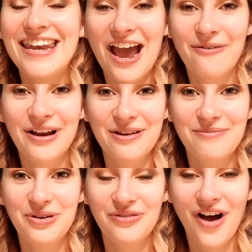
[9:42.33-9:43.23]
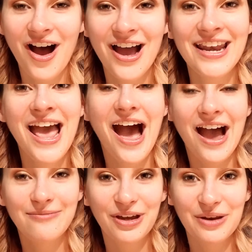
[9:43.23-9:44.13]
Now we're going to move on.
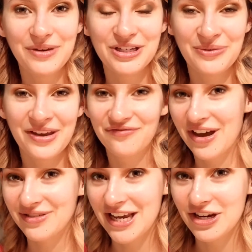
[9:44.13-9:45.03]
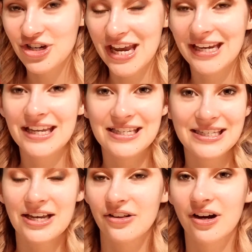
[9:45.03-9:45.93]
I'm going to be doing foundation,
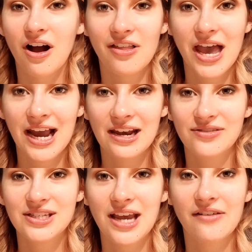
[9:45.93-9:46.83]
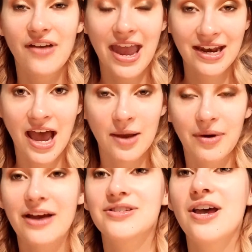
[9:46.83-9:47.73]
concealer, all that kind of stuff, and
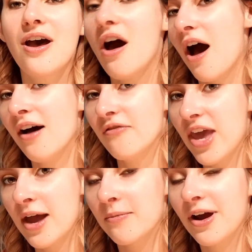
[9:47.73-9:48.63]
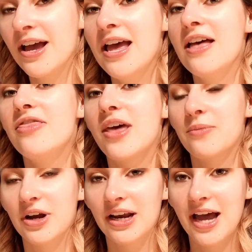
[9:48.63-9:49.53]
eyebrows off camera.
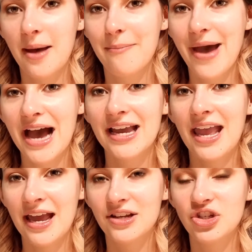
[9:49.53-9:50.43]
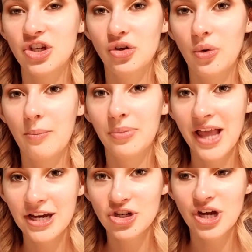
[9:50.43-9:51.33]
Then we're going to come back and do
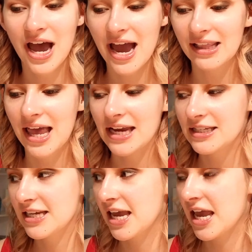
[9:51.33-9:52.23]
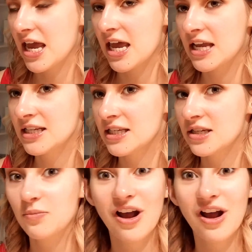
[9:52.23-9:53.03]
blush, highlight, and